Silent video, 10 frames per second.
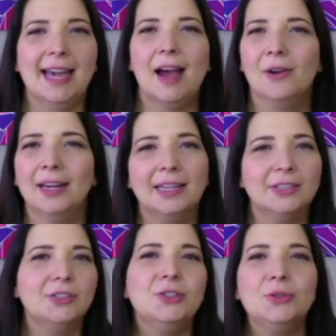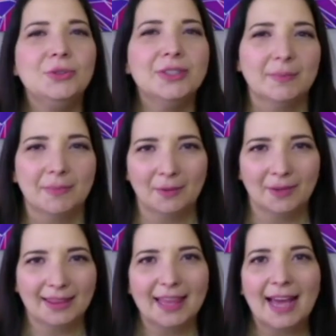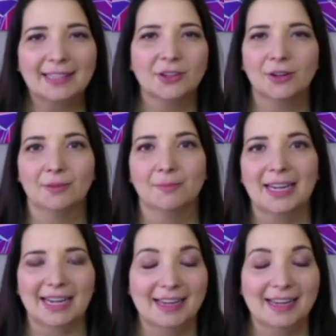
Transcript: How can I do something with that to earn money?